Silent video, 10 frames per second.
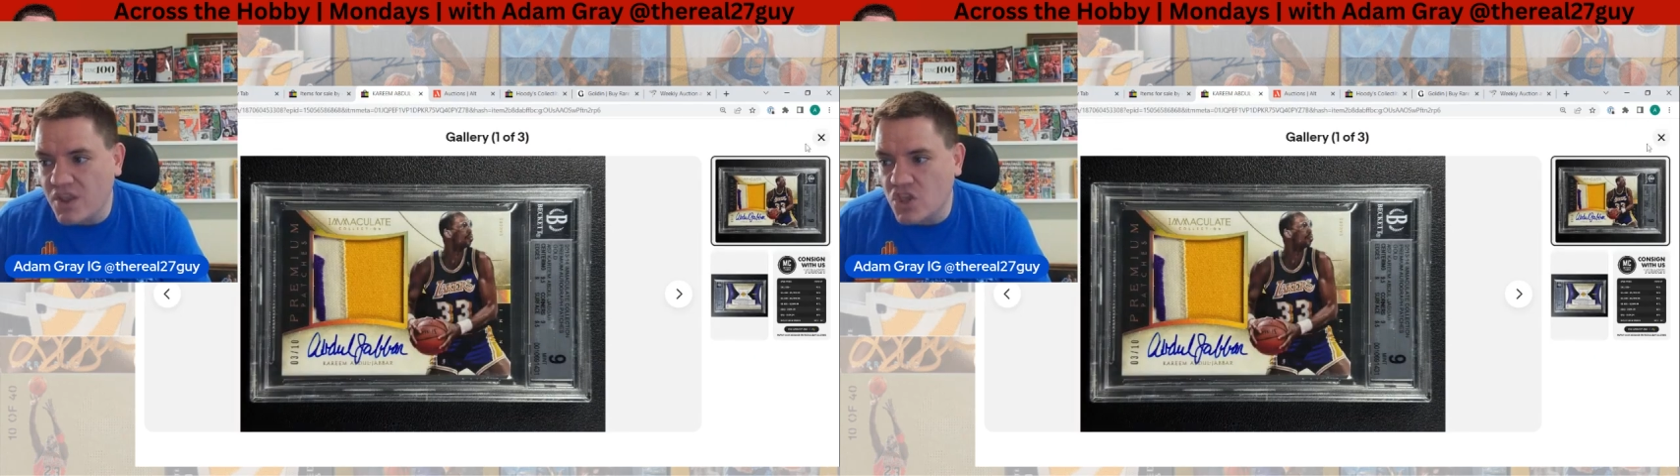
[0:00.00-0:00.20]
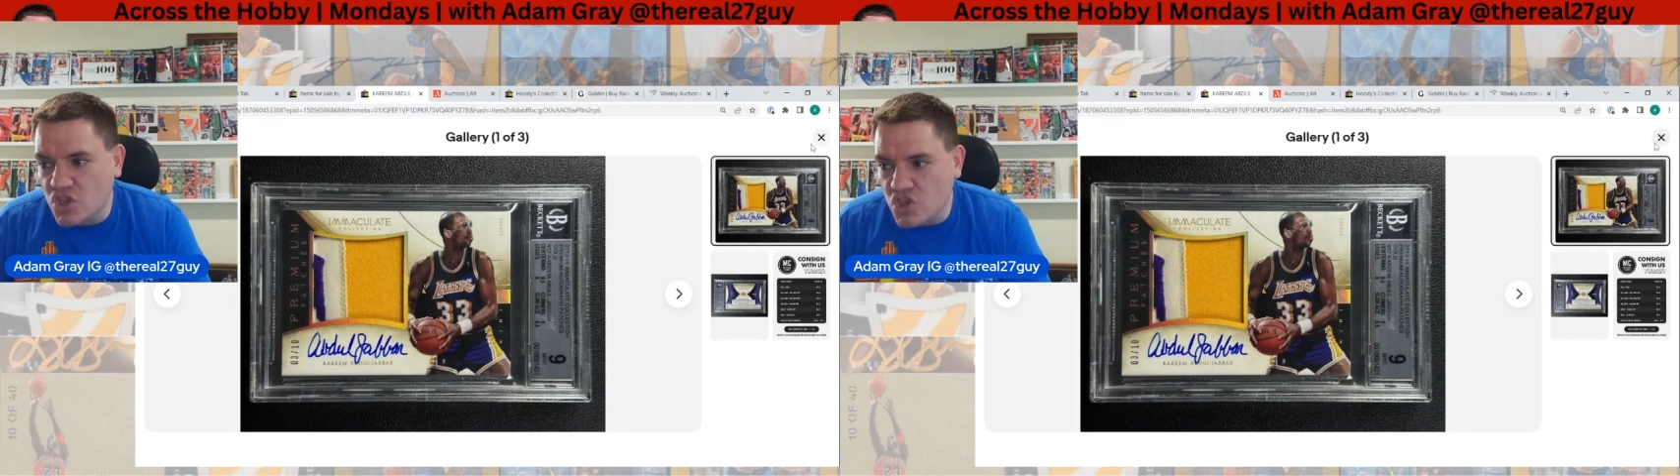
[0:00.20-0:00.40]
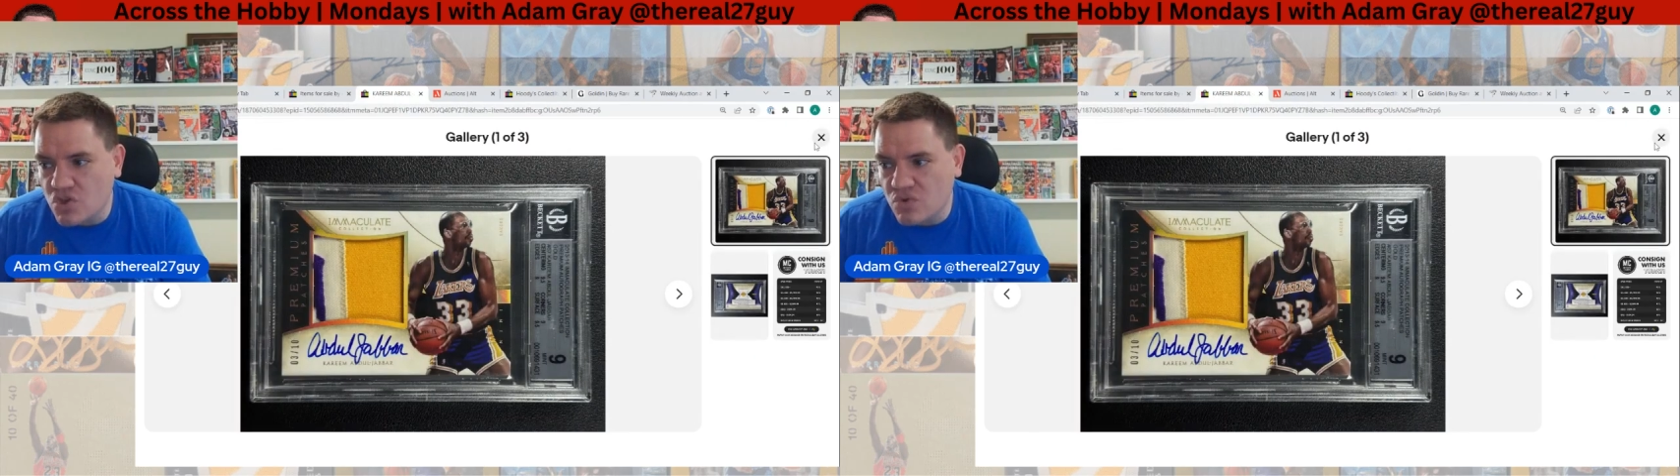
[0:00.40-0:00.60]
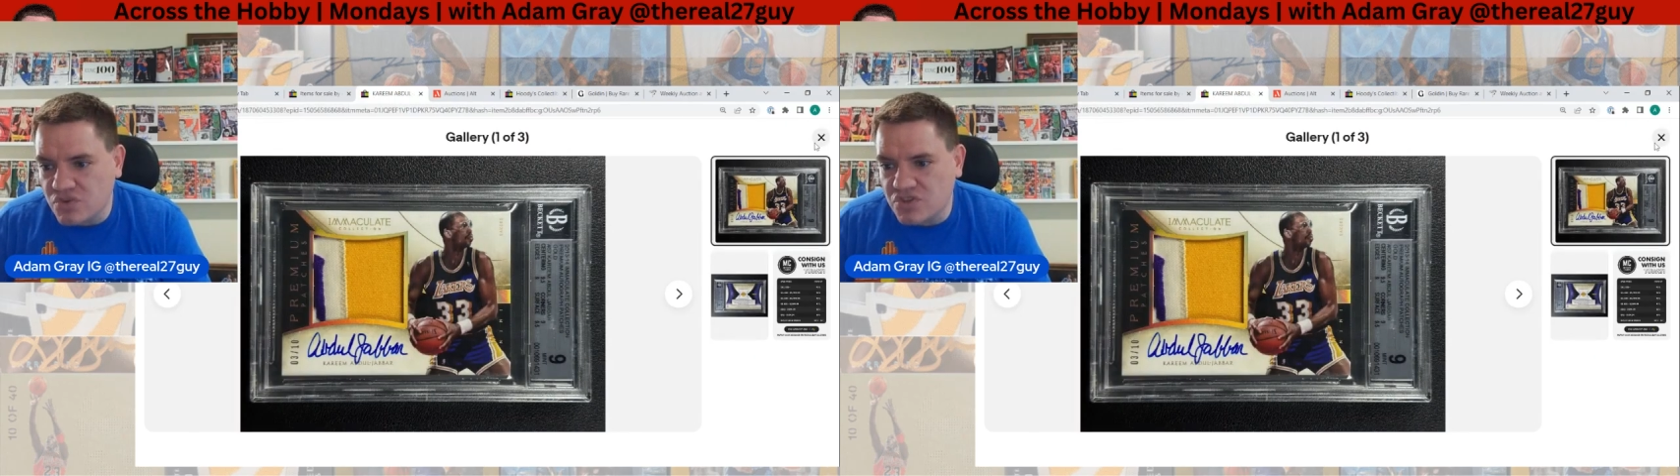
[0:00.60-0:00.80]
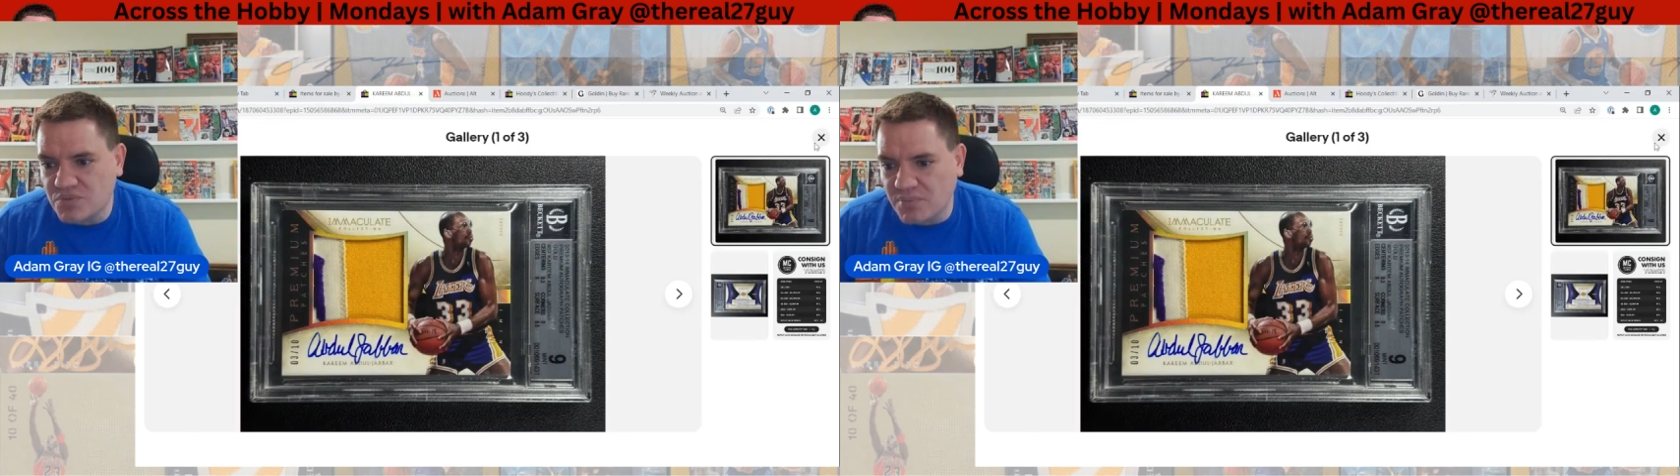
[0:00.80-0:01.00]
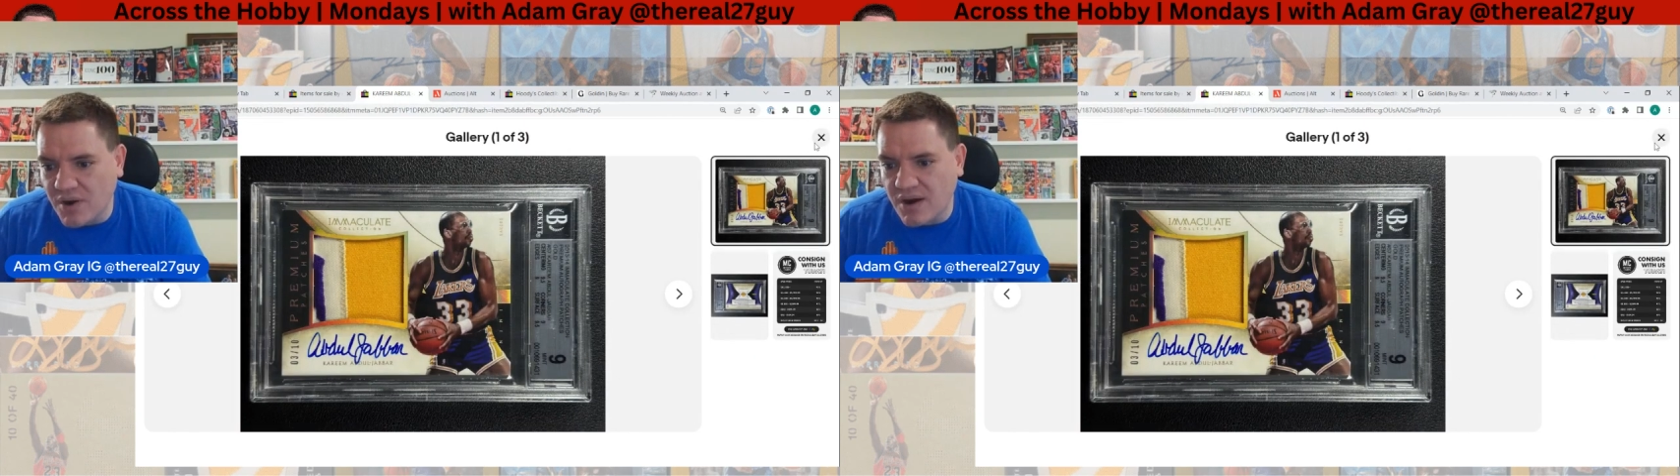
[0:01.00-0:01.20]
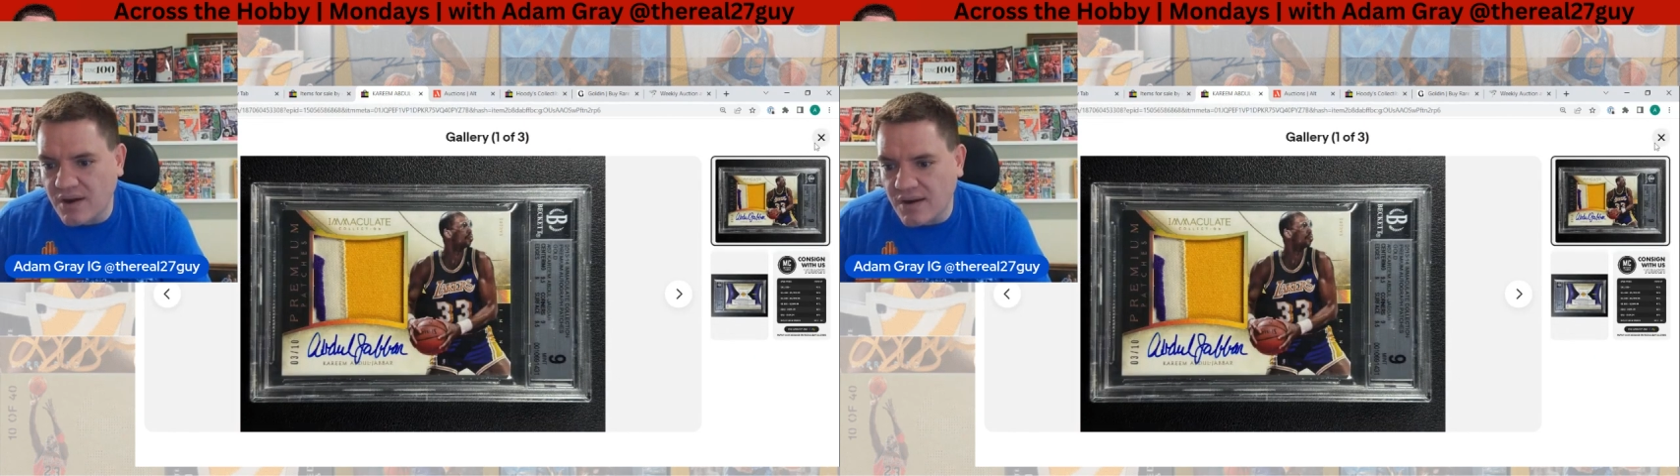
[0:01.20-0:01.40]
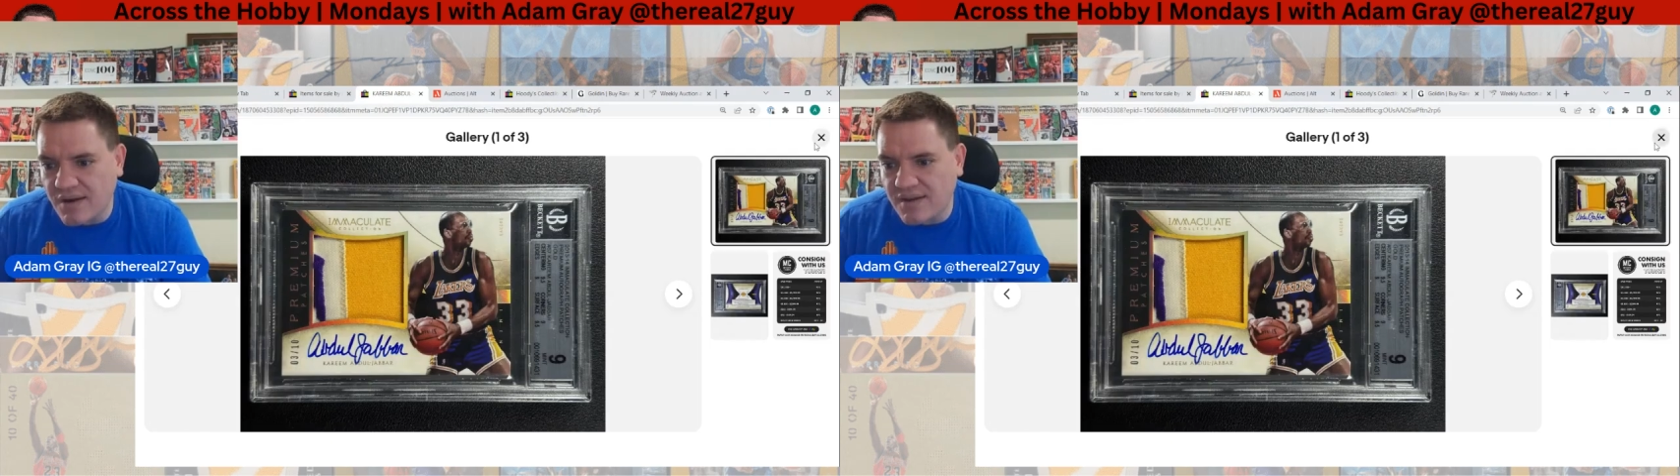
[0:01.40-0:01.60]
huge Jabbar
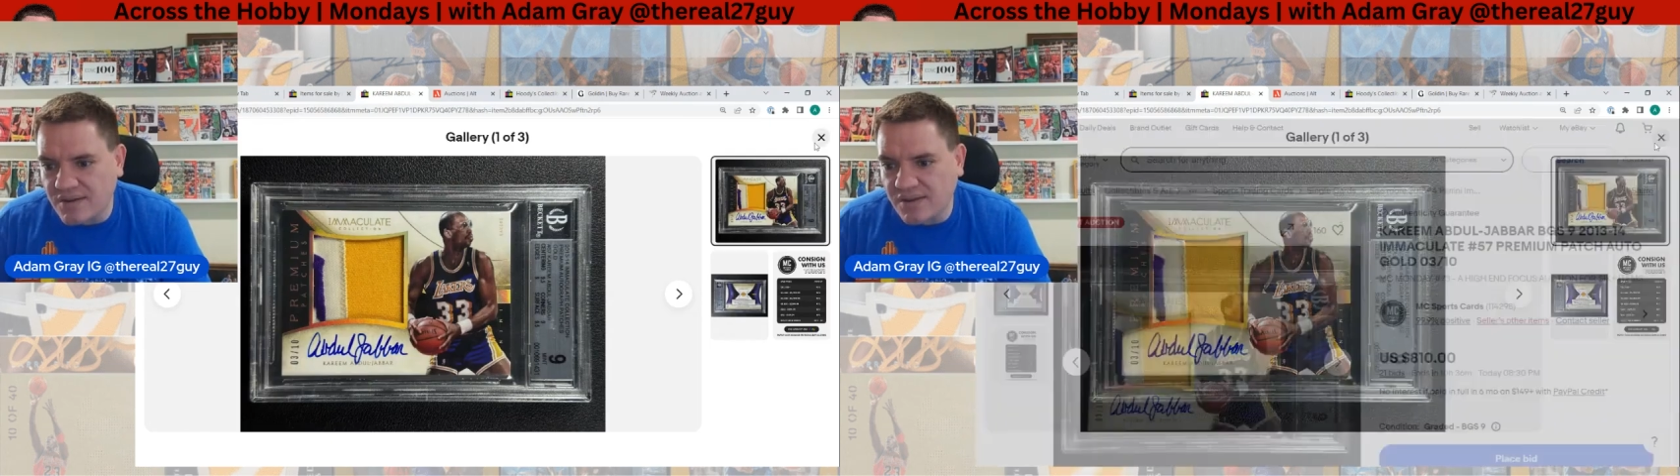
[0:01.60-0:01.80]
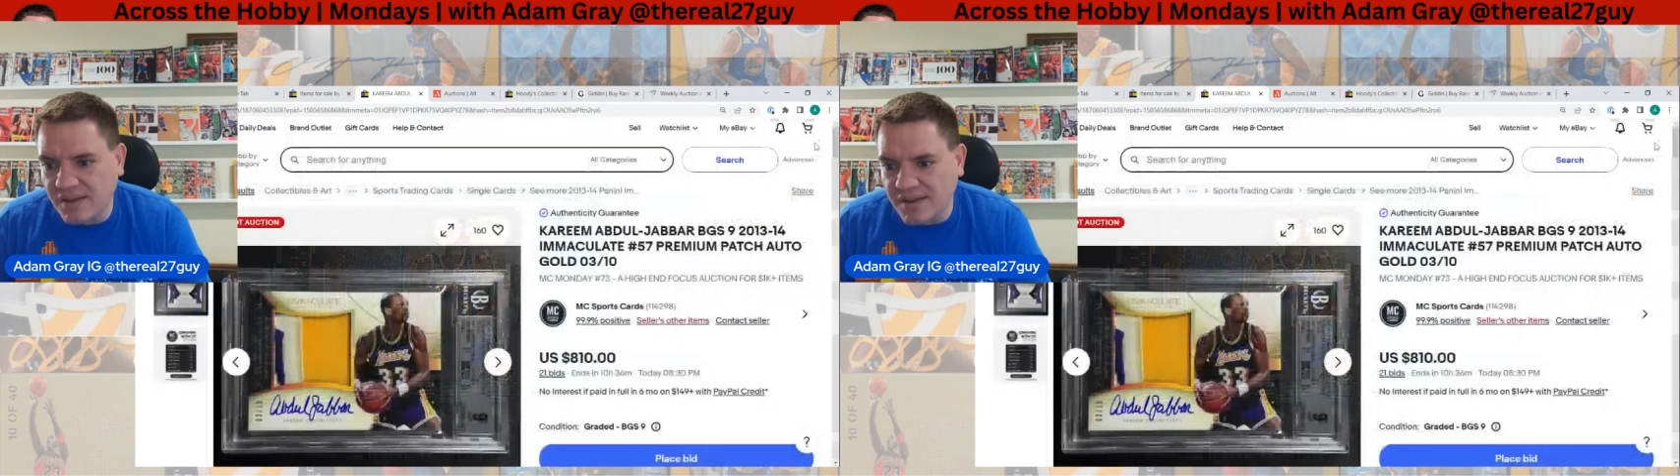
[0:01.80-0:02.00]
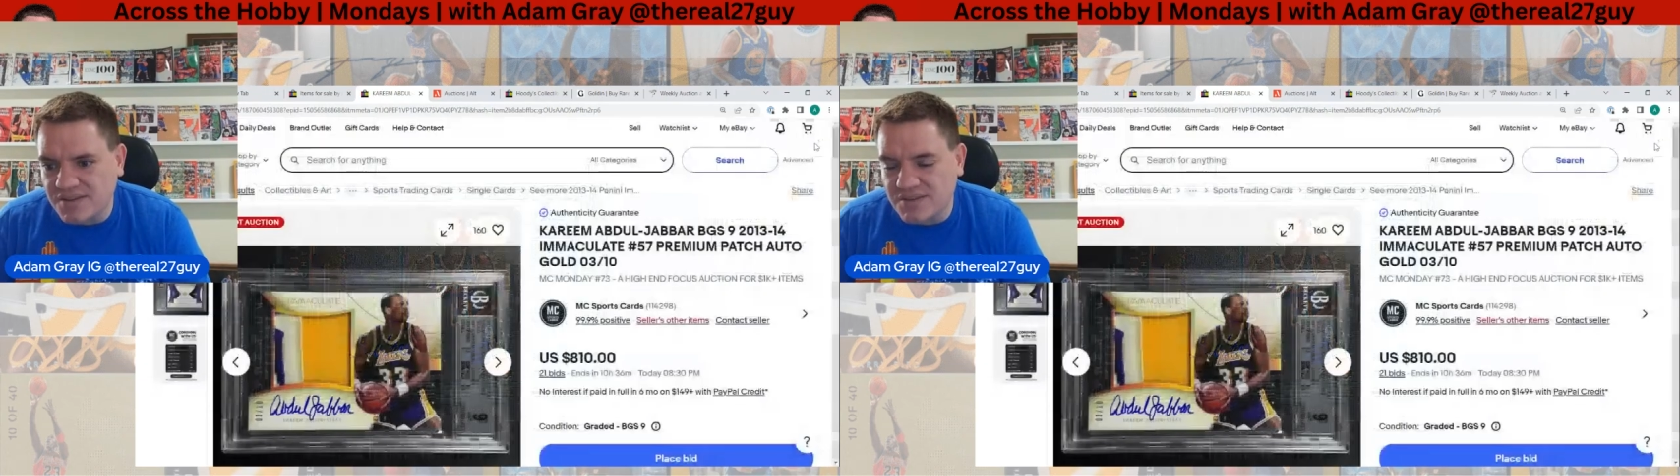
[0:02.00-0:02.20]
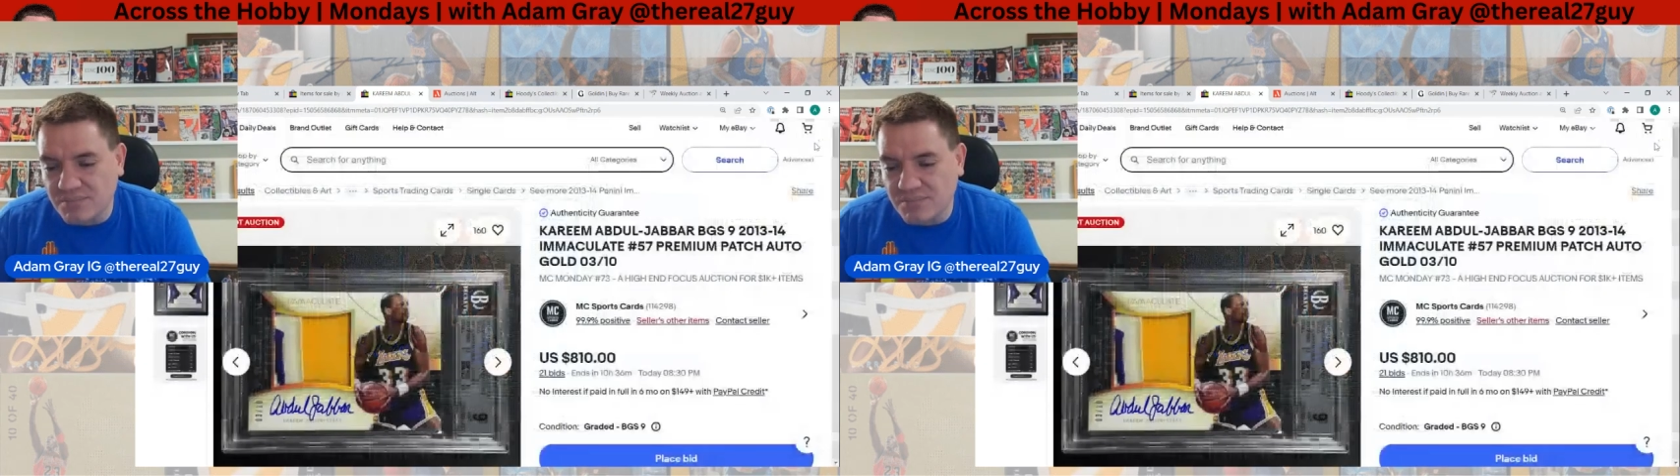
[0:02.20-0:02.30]
card in your collection,